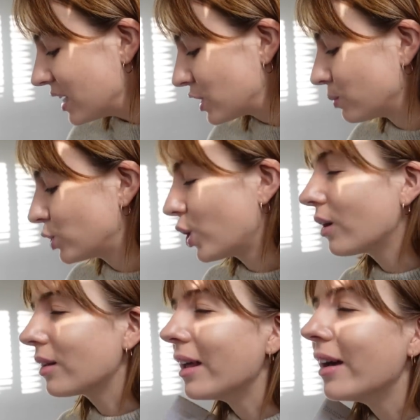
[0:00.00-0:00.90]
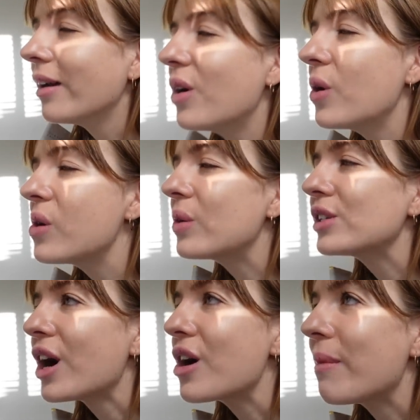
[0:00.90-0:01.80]
Some chocolate,
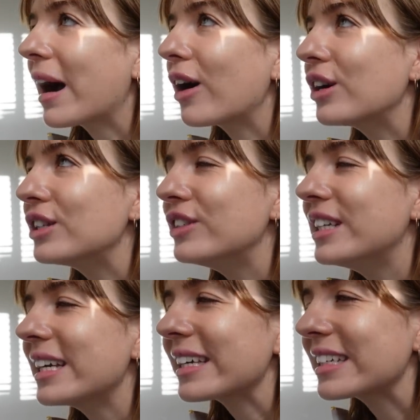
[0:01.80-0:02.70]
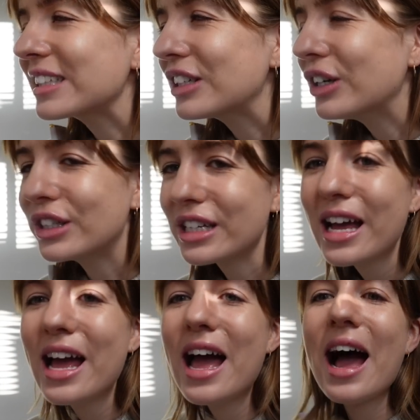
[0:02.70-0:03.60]
which, oh my God, is ridiculously good.
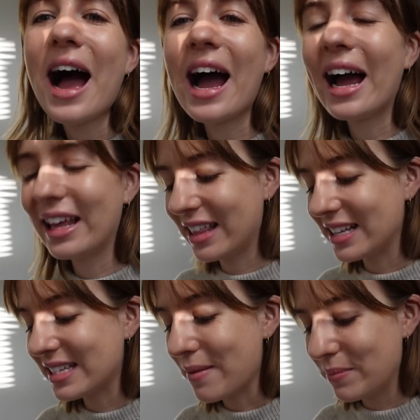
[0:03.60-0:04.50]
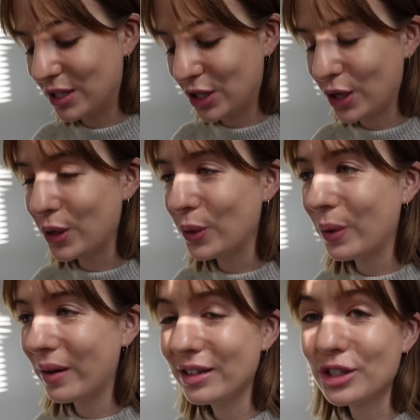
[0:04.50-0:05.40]
They sent me
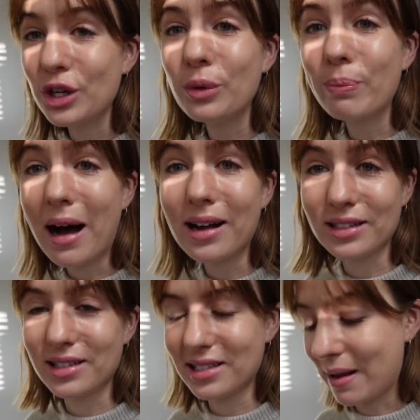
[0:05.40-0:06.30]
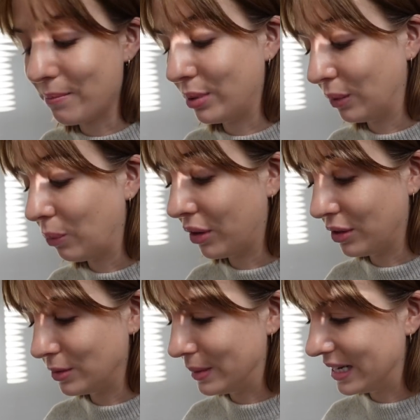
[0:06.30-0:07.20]
two bars as a sample and one of
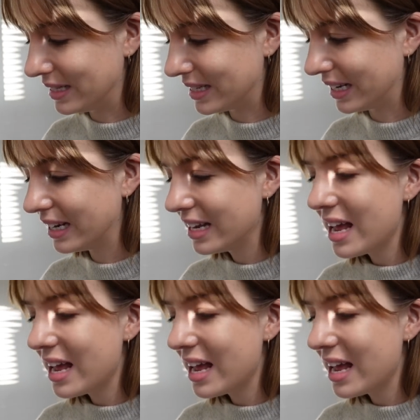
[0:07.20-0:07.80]
them's been eaten.